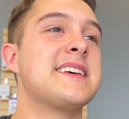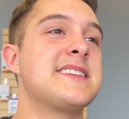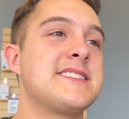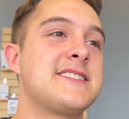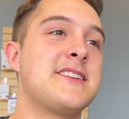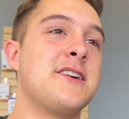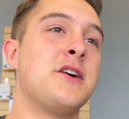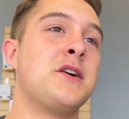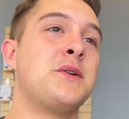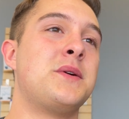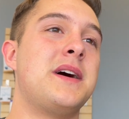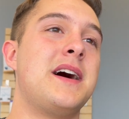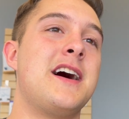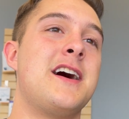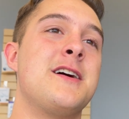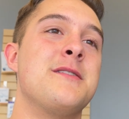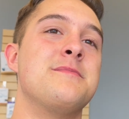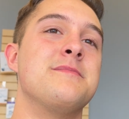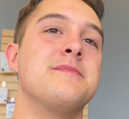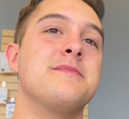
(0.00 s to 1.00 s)
So
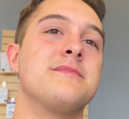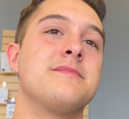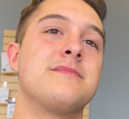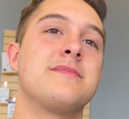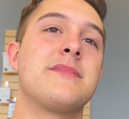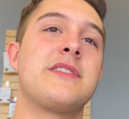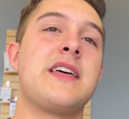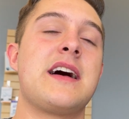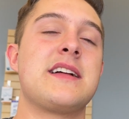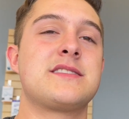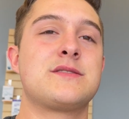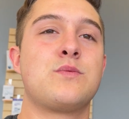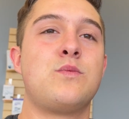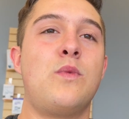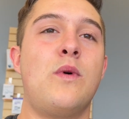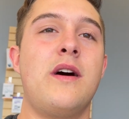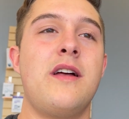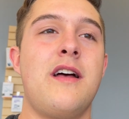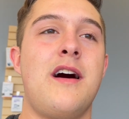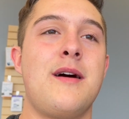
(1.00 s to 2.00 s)
um, that's
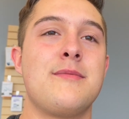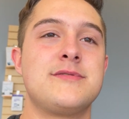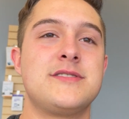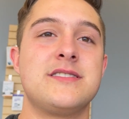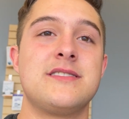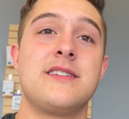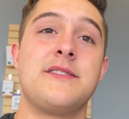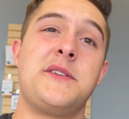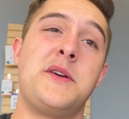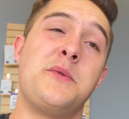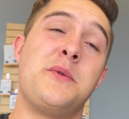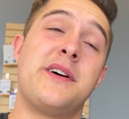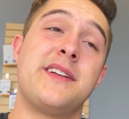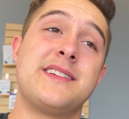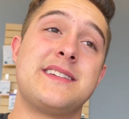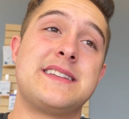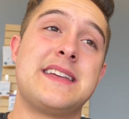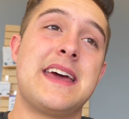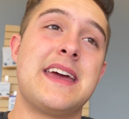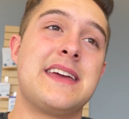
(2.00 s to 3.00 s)
one option if you want
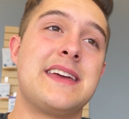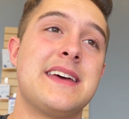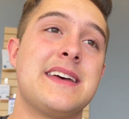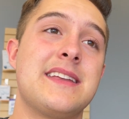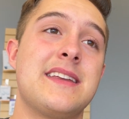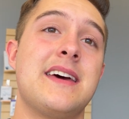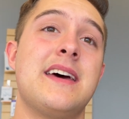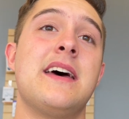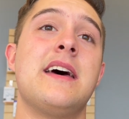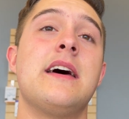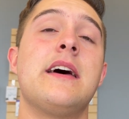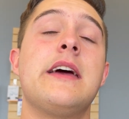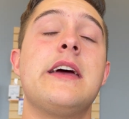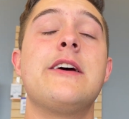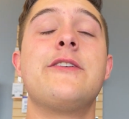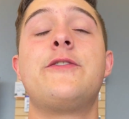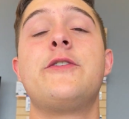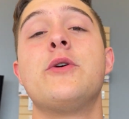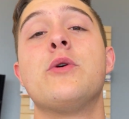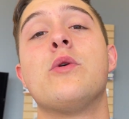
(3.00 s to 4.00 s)
to take it.
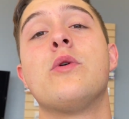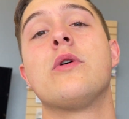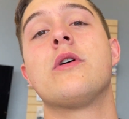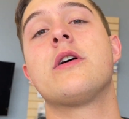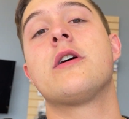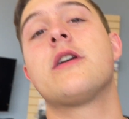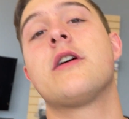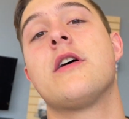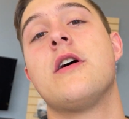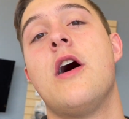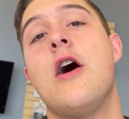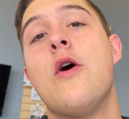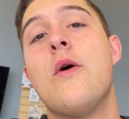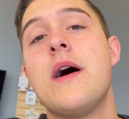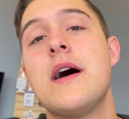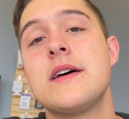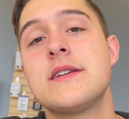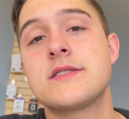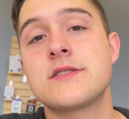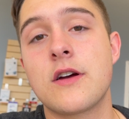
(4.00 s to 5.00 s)
If your
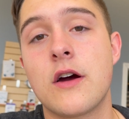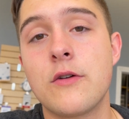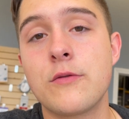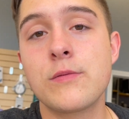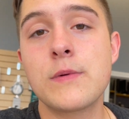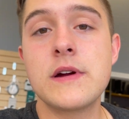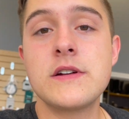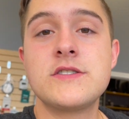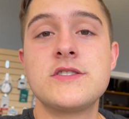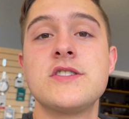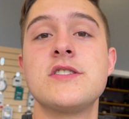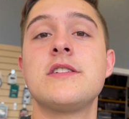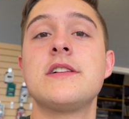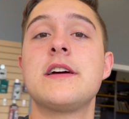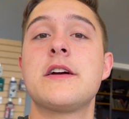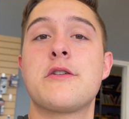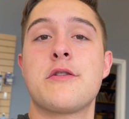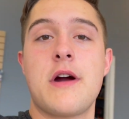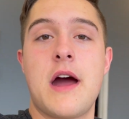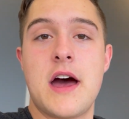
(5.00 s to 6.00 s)
OS originally
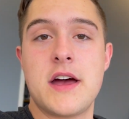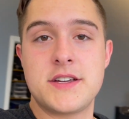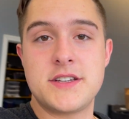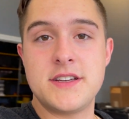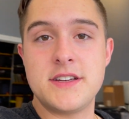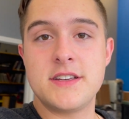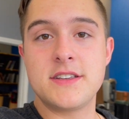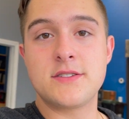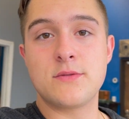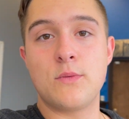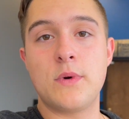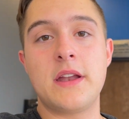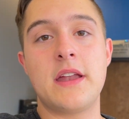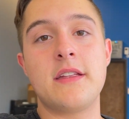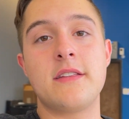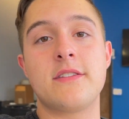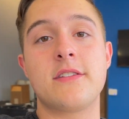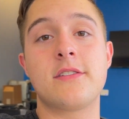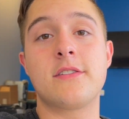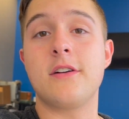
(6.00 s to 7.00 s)
crashes when
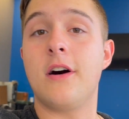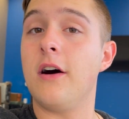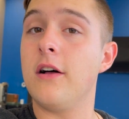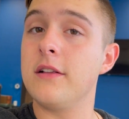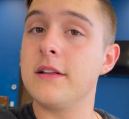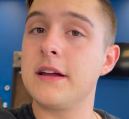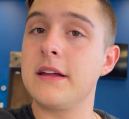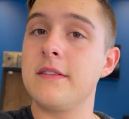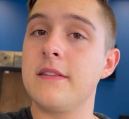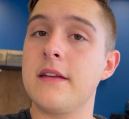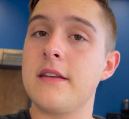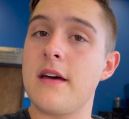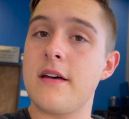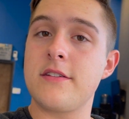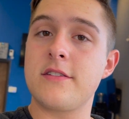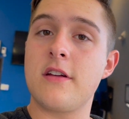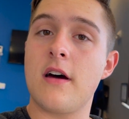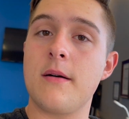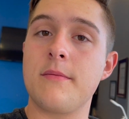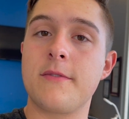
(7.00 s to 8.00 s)
installing the
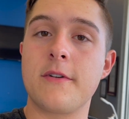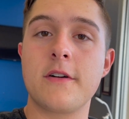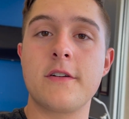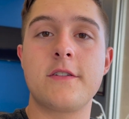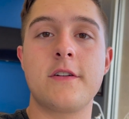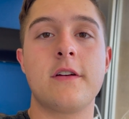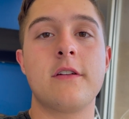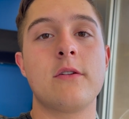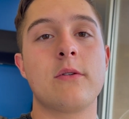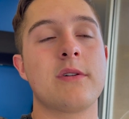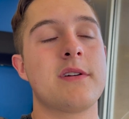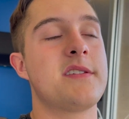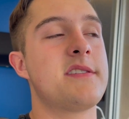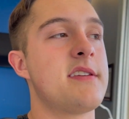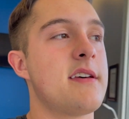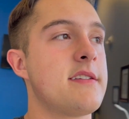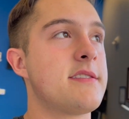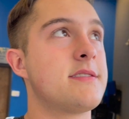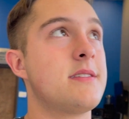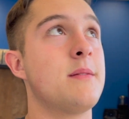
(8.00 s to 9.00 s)
desktop version or
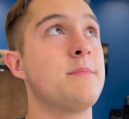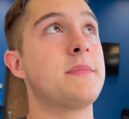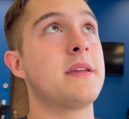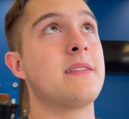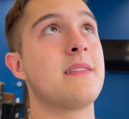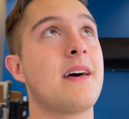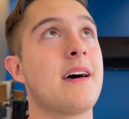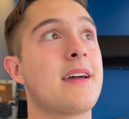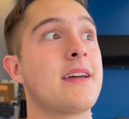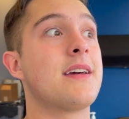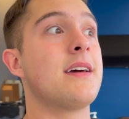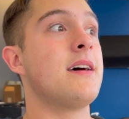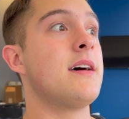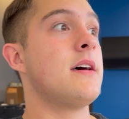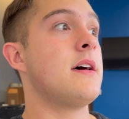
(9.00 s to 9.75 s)
says something like